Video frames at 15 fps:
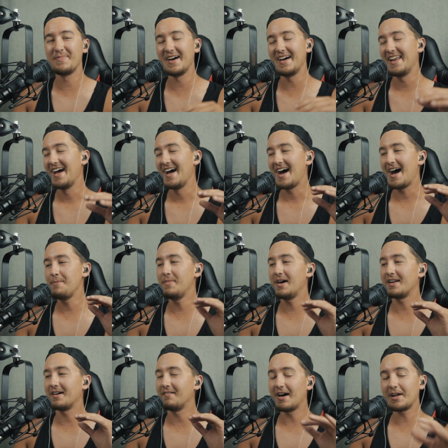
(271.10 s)
but I
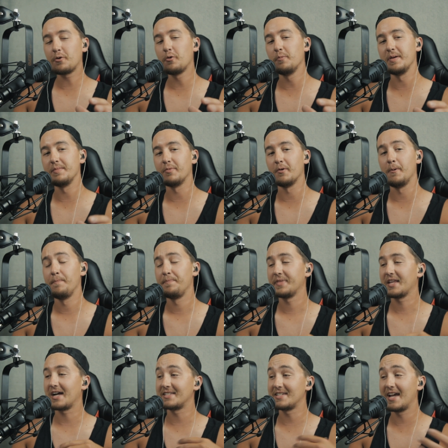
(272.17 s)
met a lot of cool people
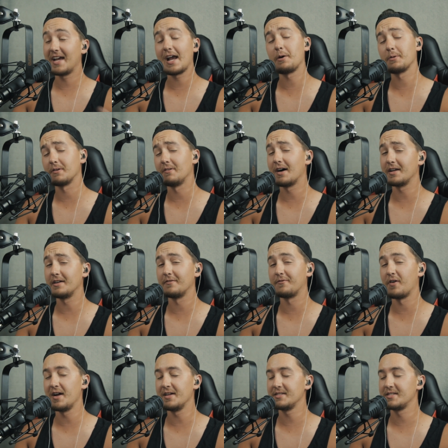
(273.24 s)
got to hang out with a lot of good
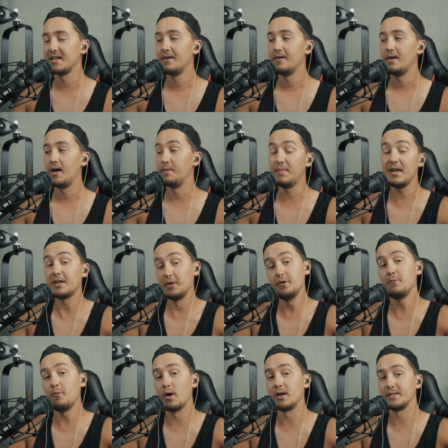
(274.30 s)
friends and make
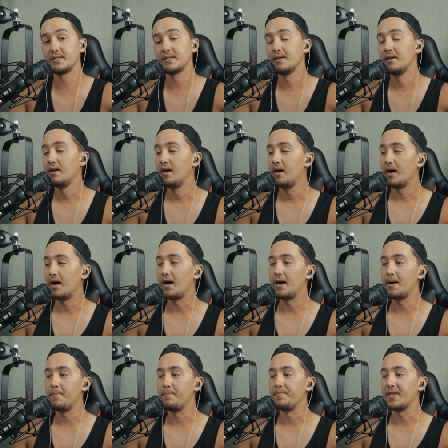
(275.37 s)
new ones.
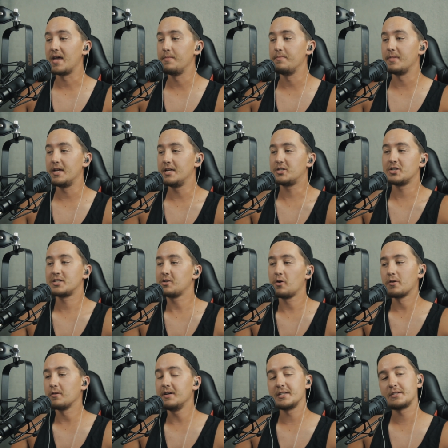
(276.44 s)
Um, and it just
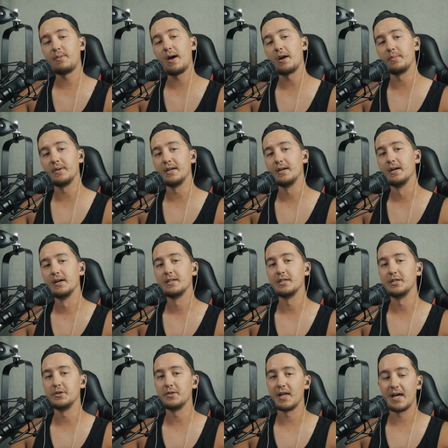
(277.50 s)
totally inspired me to
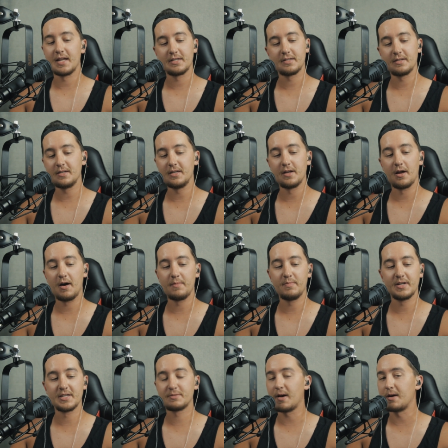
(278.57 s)
do that. You know, I've
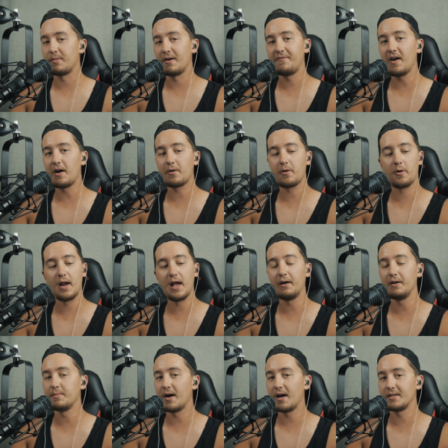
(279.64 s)
been inspired by Falcor,
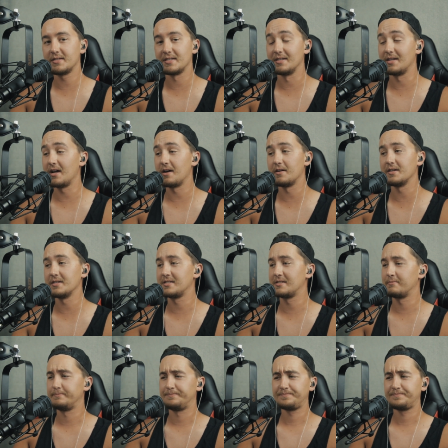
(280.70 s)
Helimod, Darius.